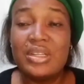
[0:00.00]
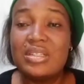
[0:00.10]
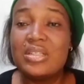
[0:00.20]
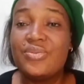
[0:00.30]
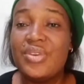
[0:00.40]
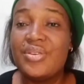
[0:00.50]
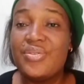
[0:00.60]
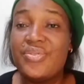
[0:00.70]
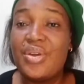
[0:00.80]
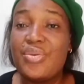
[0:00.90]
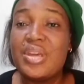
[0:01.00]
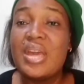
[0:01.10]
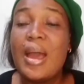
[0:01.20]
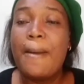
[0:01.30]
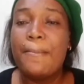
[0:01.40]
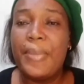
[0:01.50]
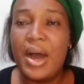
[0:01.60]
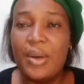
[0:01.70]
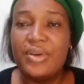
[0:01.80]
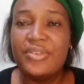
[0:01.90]
It is very, very
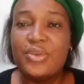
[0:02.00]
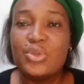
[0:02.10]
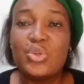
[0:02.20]
powerful.